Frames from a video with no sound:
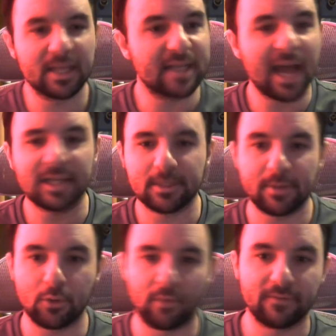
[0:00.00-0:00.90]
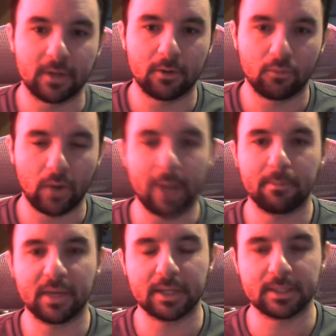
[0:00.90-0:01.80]
This has to be grifting,
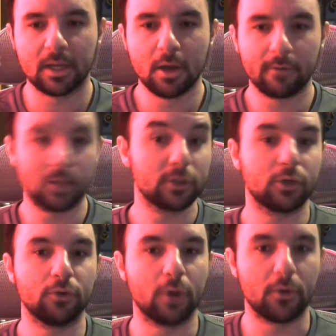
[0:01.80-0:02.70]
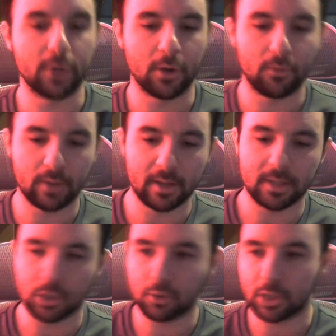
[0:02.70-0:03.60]
right? Because for those of you who don't know, not
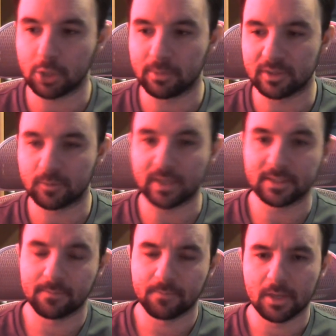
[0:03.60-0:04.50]
in the Yugitubing space,